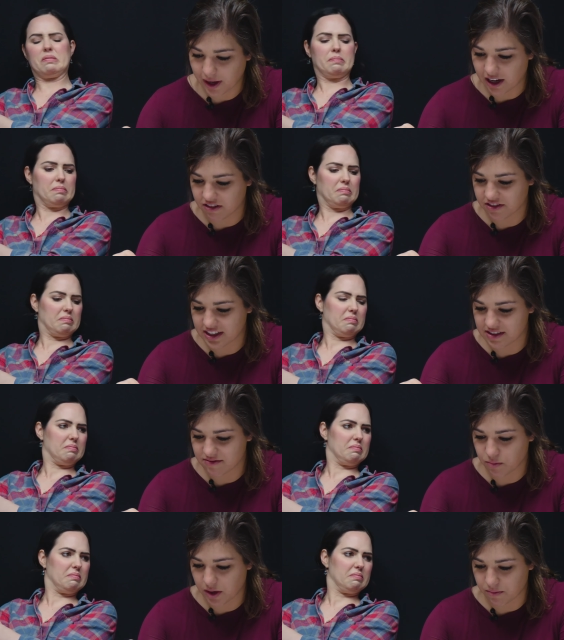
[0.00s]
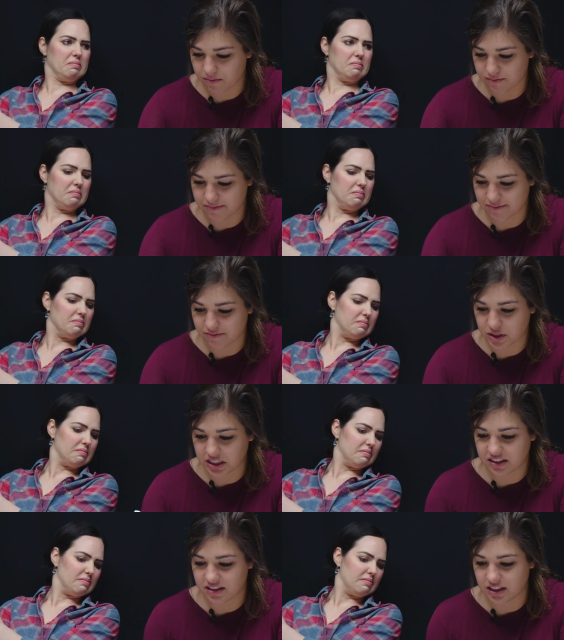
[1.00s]
Speaker 1: Wow, that went
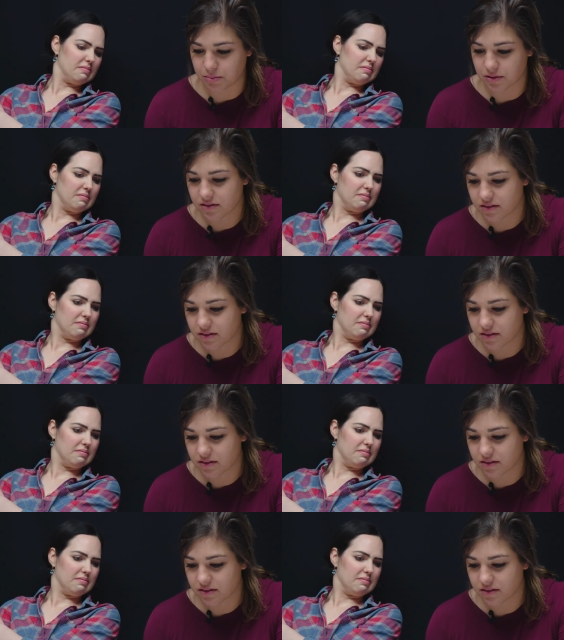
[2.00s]
really deep.